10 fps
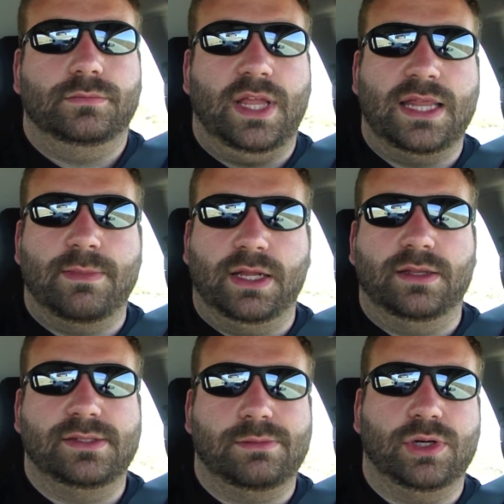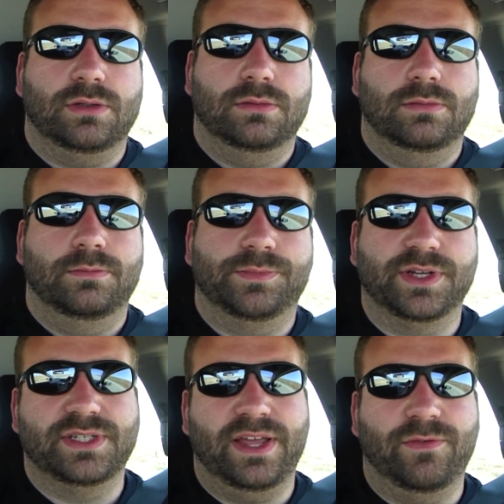in the middle of the summer,
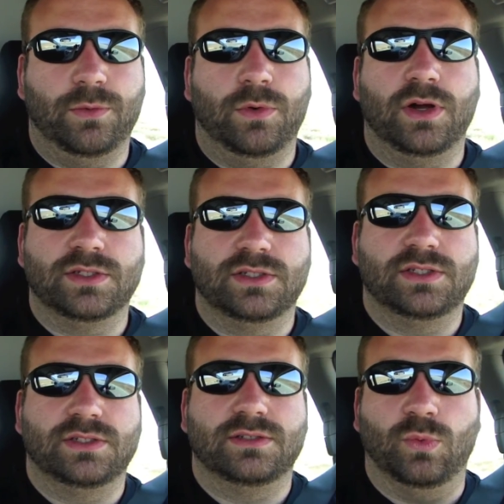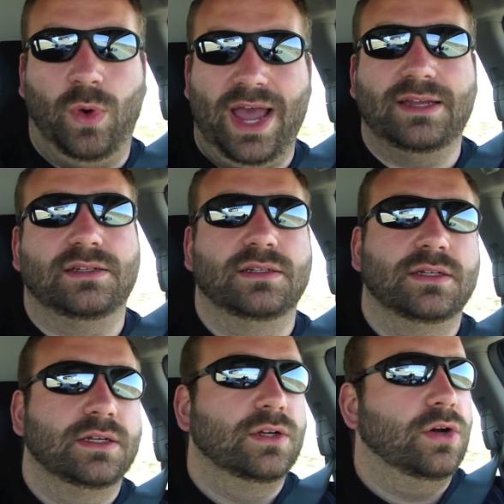because if it was wet
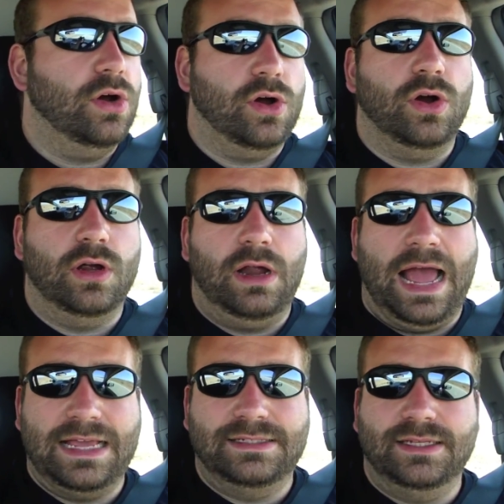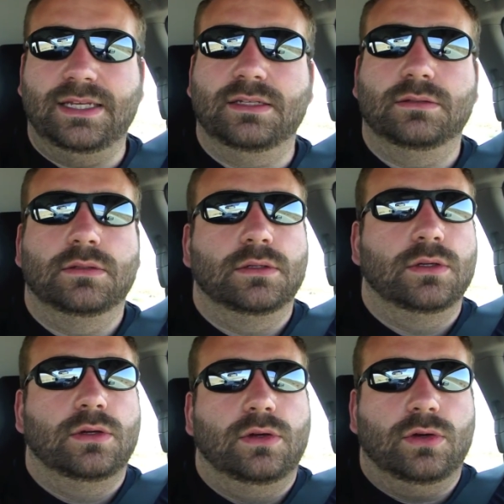or icy
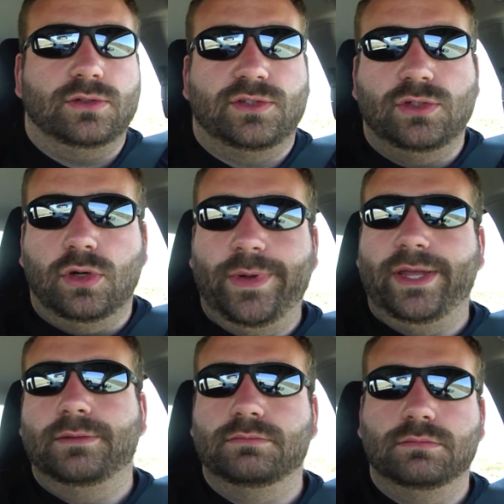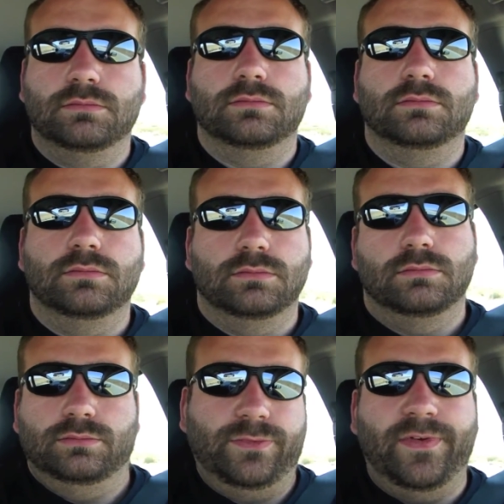or snowy,
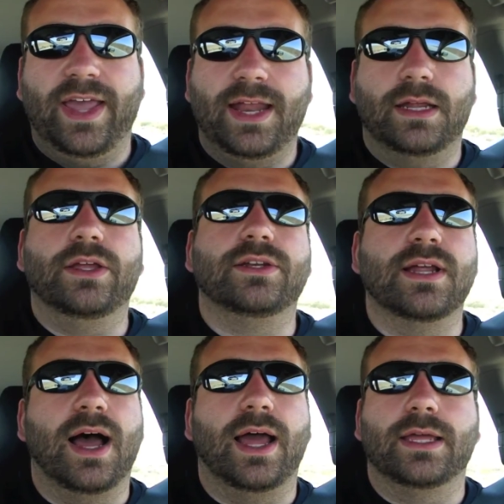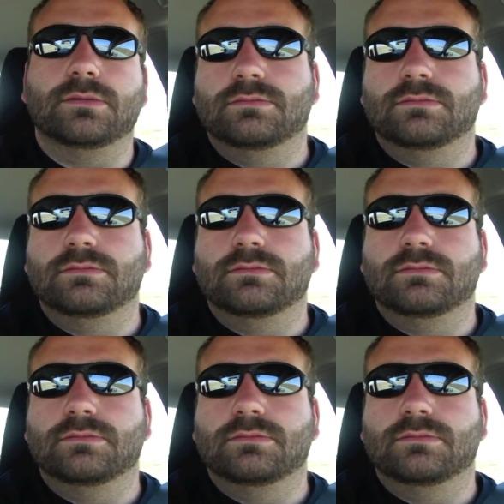forget it, you'd die.